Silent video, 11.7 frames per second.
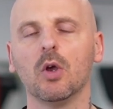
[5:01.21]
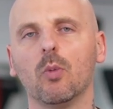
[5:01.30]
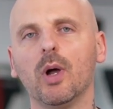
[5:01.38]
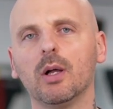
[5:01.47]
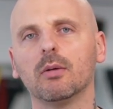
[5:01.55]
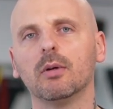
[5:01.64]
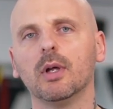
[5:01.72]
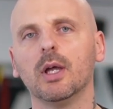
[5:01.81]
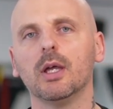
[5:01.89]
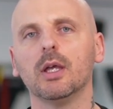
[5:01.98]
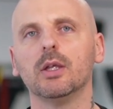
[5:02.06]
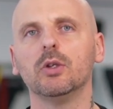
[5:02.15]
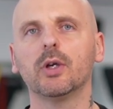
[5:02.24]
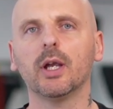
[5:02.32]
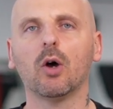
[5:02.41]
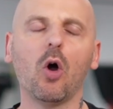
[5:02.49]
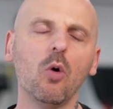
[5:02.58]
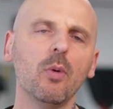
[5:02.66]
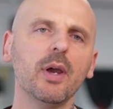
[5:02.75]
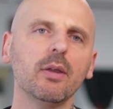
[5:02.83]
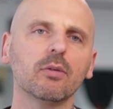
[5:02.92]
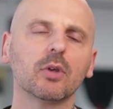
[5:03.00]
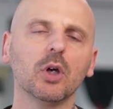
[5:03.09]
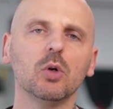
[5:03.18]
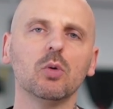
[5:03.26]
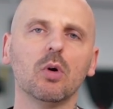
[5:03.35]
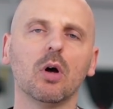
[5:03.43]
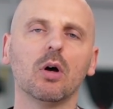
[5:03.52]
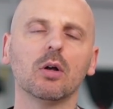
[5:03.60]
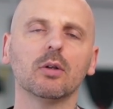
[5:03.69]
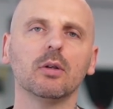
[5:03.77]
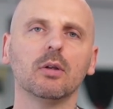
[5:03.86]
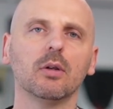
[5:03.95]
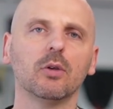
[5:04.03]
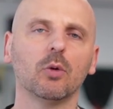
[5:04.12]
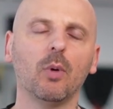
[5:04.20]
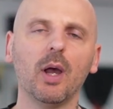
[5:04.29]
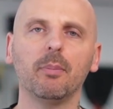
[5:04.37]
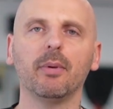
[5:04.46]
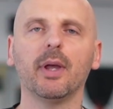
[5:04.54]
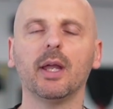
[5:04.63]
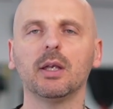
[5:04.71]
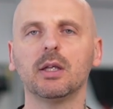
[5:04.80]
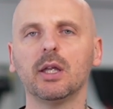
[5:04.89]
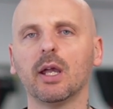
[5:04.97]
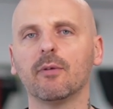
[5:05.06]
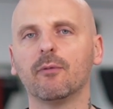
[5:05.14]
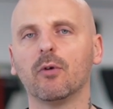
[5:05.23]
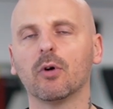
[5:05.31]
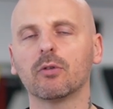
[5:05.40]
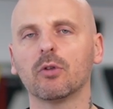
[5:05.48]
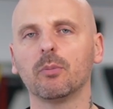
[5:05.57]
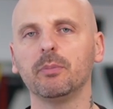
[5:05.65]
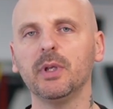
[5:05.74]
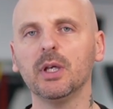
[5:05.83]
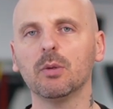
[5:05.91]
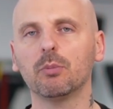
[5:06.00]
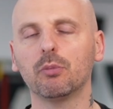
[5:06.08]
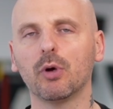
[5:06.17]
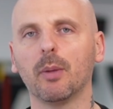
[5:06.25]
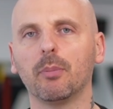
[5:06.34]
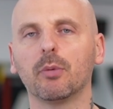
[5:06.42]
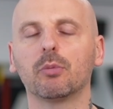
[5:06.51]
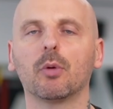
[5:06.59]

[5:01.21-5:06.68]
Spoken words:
Well, you can always go on the web and check for some meal prep